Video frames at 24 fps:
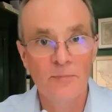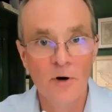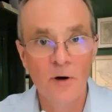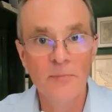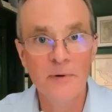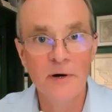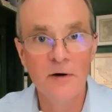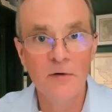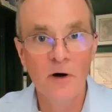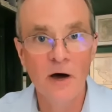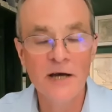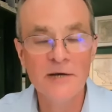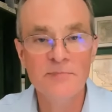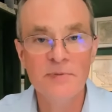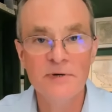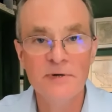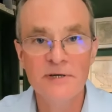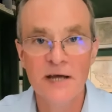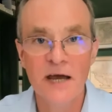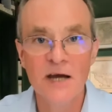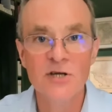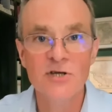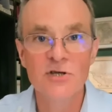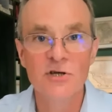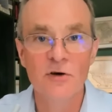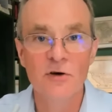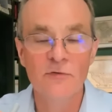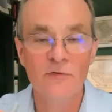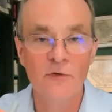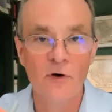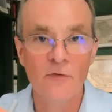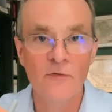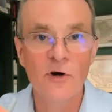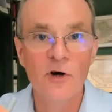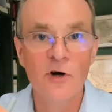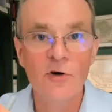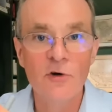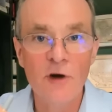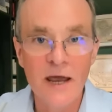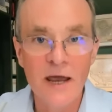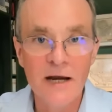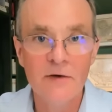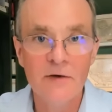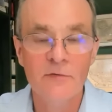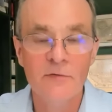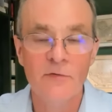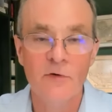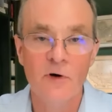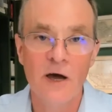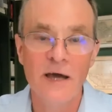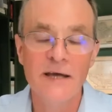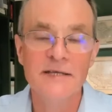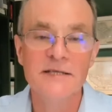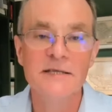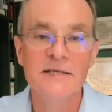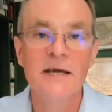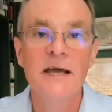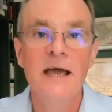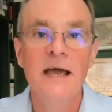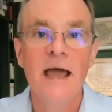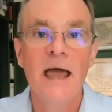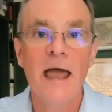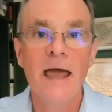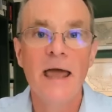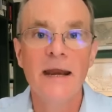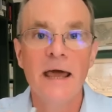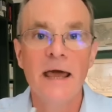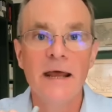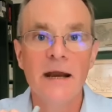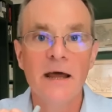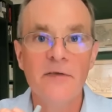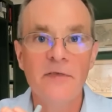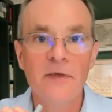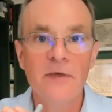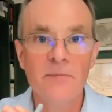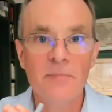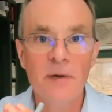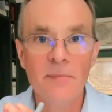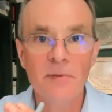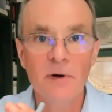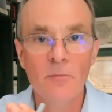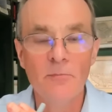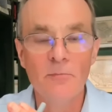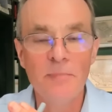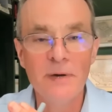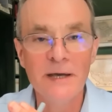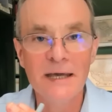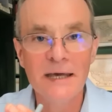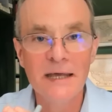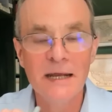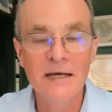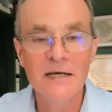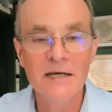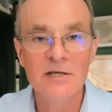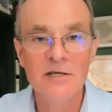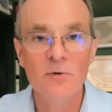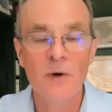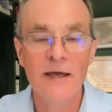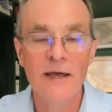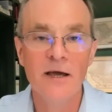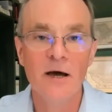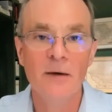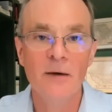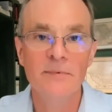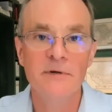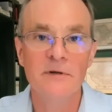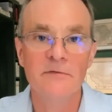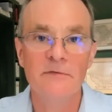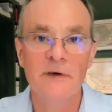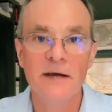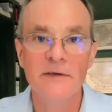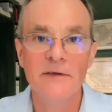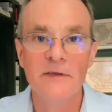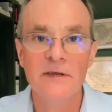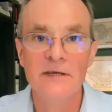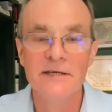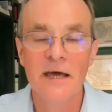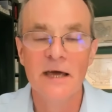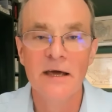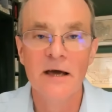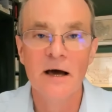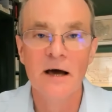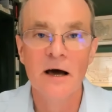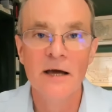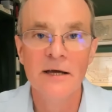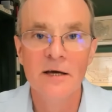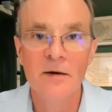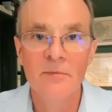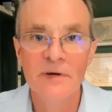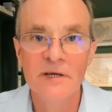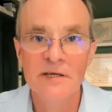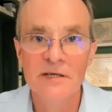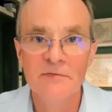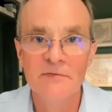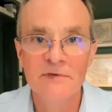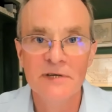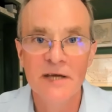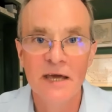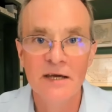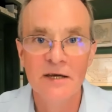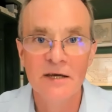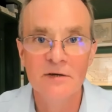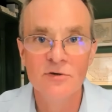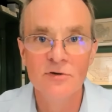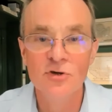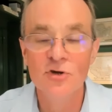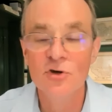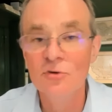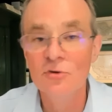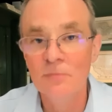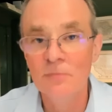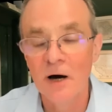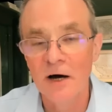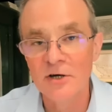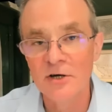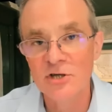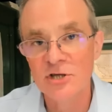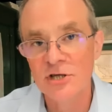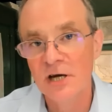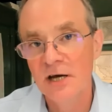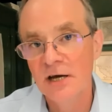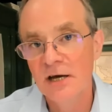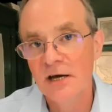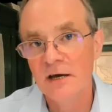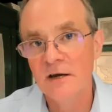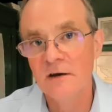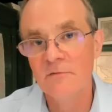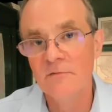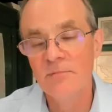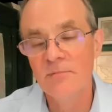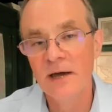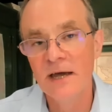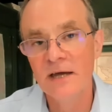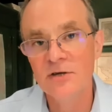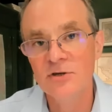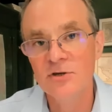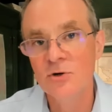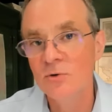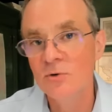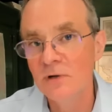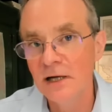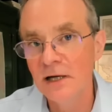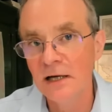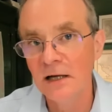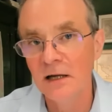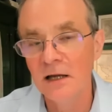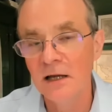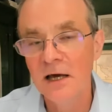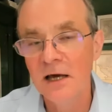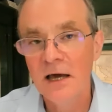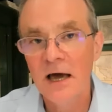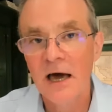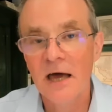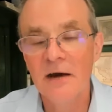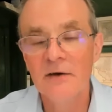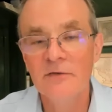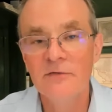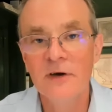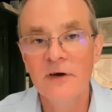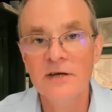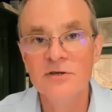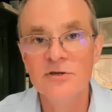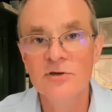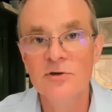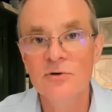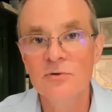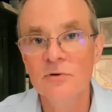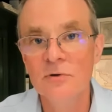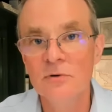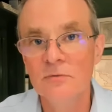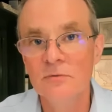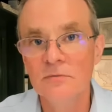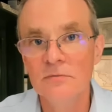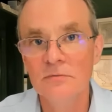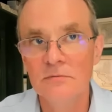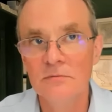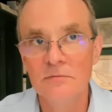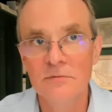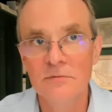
property right, protection of, of creative rights. And, and I think people are beginning to wake up to the fact these AI companies have taken too much and have paid too little and faced too